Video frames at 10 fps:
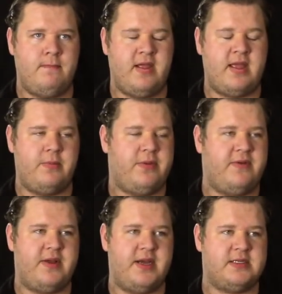I can't
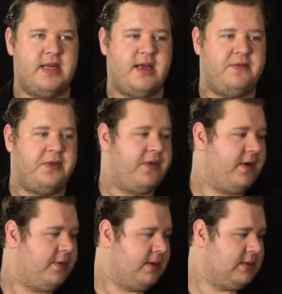believe I actually have to
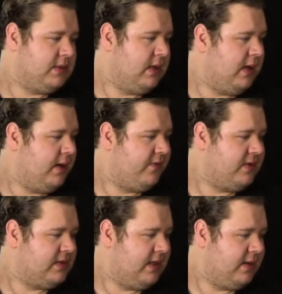think about this hard
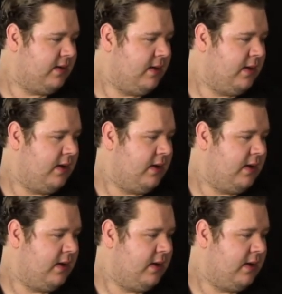for a second.